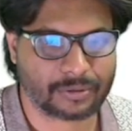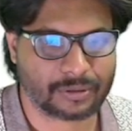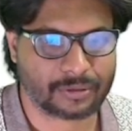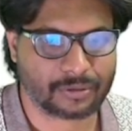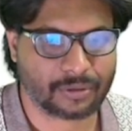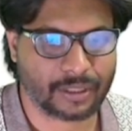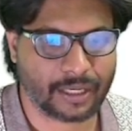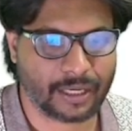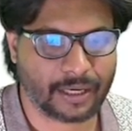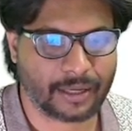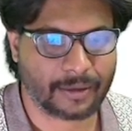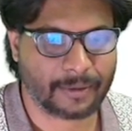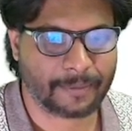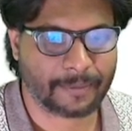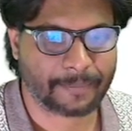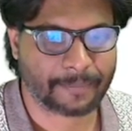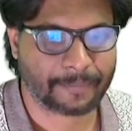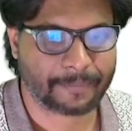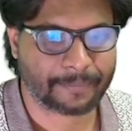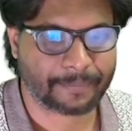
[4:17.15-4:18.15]
So here
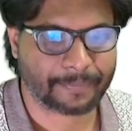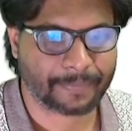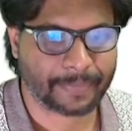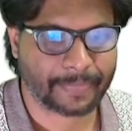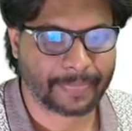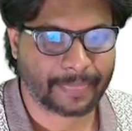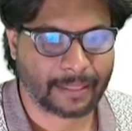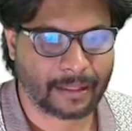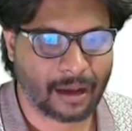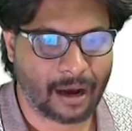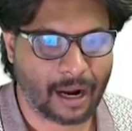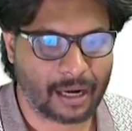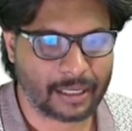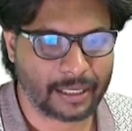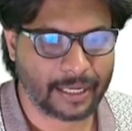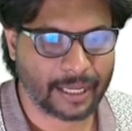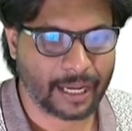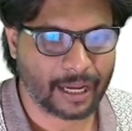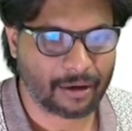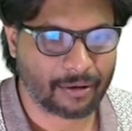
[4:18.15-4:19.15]

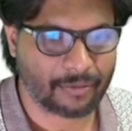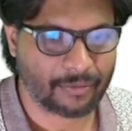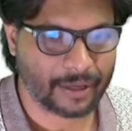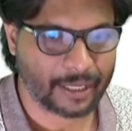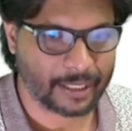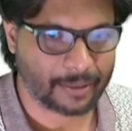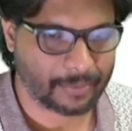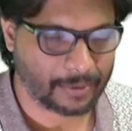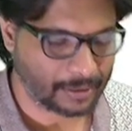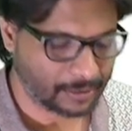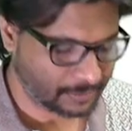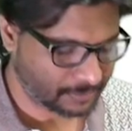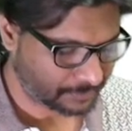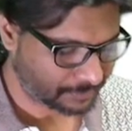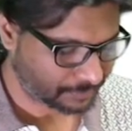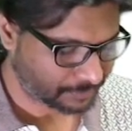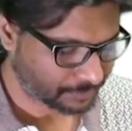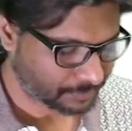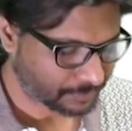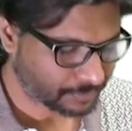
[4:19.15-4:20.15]
already I have a variable
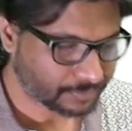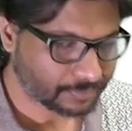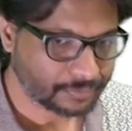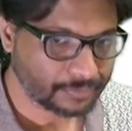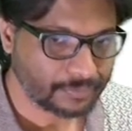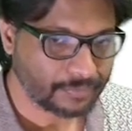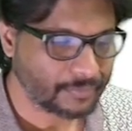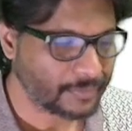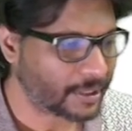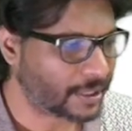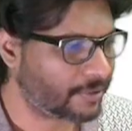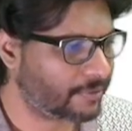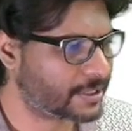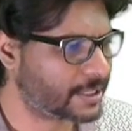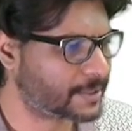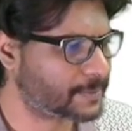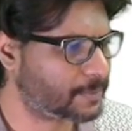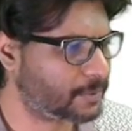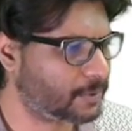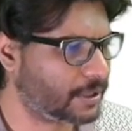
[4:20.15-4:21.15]
which is
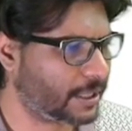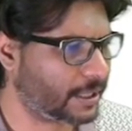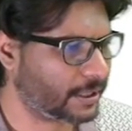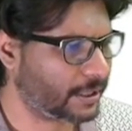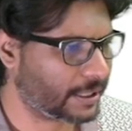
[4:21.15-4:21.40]
boolean.